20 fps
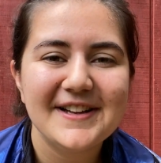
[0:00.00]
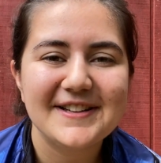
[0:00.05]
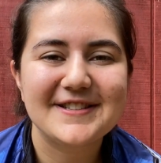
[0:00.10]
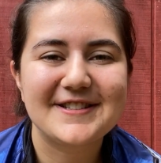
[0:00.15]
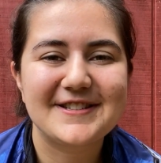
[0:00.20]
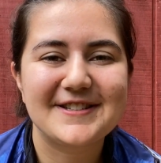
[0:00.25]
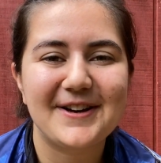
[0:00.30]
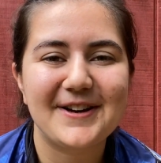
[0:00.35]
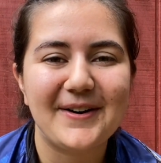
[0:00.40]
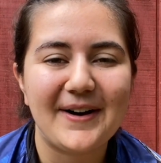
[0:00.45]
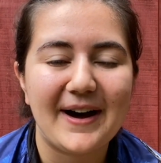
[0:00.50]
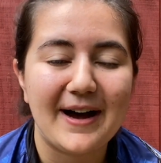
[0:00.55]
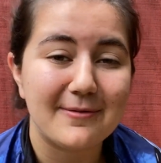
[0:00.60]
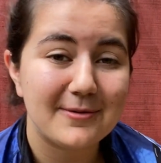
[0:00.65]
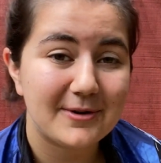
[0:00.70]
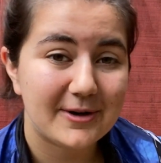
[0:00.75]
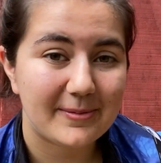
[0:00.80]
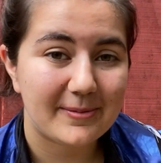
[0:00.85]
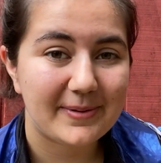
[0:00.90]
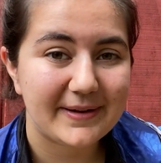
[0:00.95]
So I'm
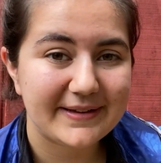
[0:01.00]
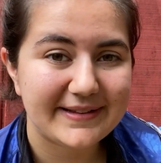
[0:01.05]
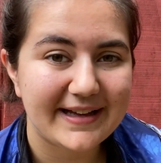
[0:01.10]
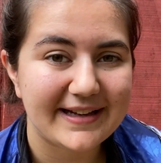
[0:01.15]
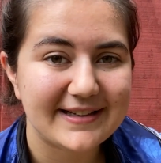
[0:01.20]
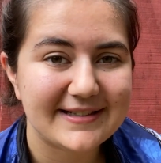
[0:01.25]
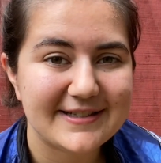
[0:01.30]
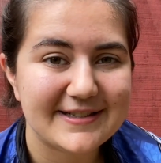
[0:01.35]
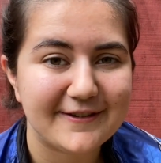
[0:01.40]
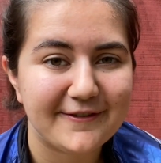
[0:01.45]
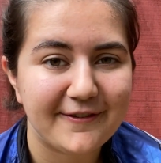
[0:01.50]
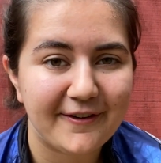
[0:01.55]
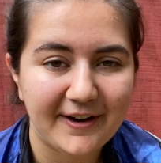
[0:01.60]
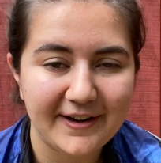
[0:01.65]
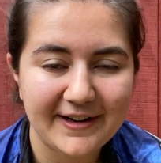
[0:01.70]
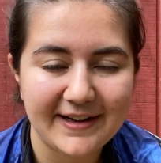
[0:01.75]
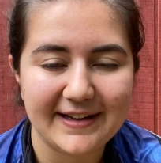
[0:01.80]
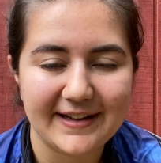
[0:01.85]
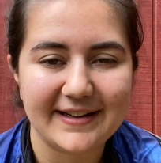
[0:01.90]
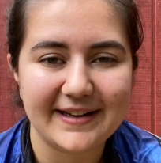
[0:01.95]
going to put that stuff
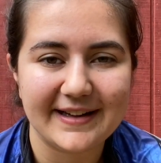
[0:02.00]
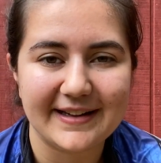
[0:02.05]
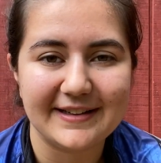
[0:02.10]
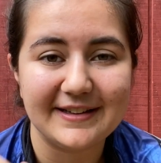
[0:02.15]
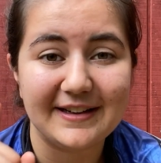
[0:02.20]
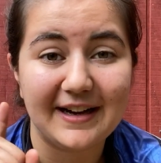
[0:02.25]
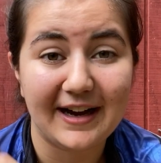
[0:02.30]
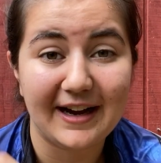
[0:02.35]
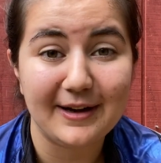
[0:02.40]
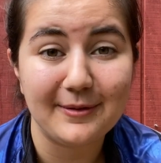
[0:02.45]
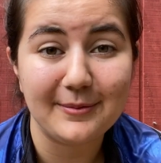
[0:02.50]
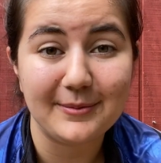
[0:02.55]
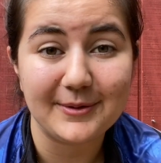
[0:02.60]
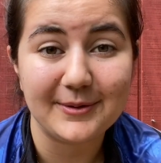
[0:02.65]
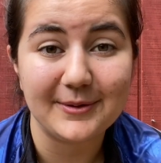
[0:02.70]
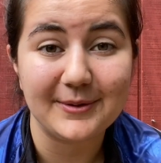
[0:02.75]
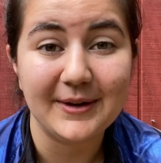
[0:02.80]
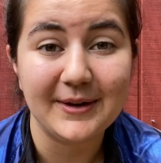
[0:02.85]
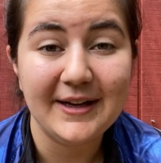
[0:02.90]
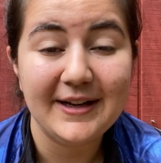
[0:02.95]
on and then I
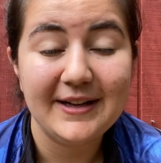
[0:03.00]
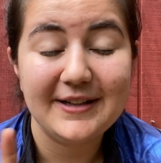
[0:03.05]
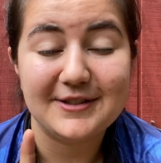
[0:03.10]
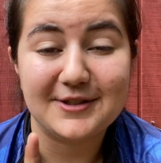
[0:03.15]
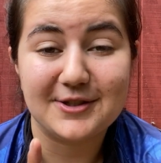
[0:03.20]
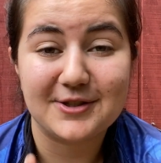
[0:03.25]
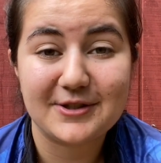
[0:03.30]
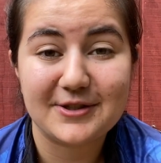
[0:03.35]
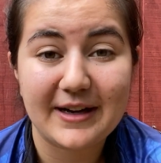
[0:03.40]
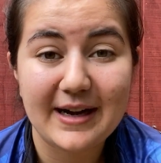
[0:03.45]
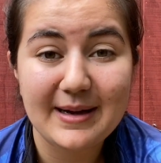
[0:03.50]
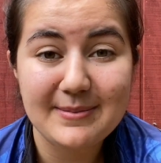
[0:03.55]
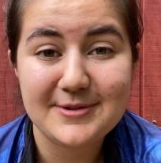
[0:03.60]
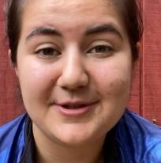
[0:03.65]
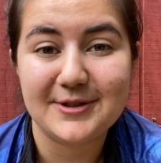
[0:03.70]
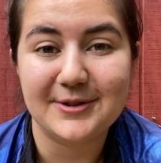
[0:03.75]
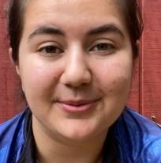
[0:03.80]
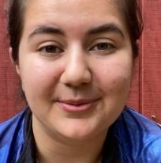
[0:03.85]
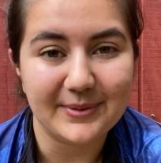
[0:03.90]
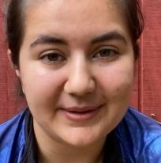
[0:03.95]
will describe
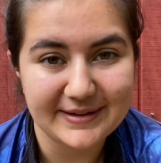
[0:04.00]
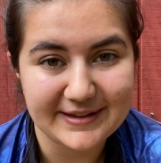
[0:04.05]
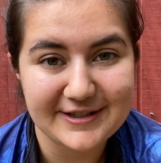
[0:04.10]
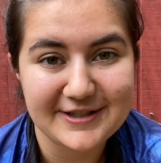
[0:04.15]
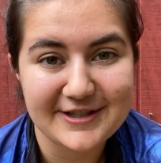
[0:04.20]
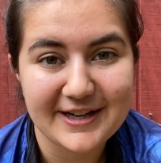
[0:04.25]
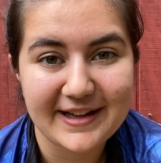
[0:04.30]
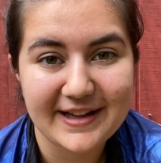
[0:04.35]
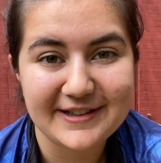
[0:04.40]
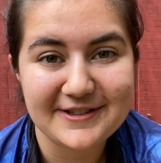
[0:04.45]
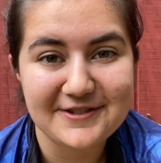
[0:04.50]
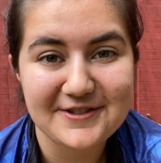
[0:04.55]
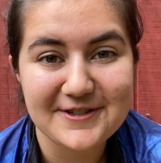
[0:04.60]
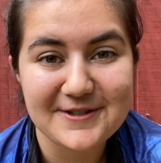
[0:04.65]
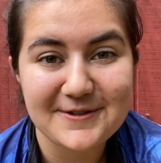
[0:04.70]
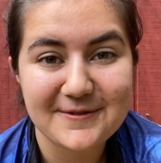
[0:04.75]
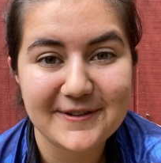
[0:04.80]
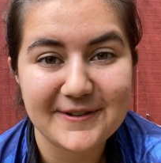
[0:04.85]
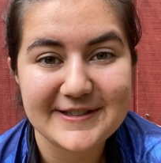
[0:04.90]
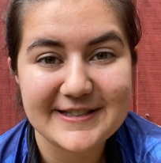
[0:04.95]
to you what the challenge is for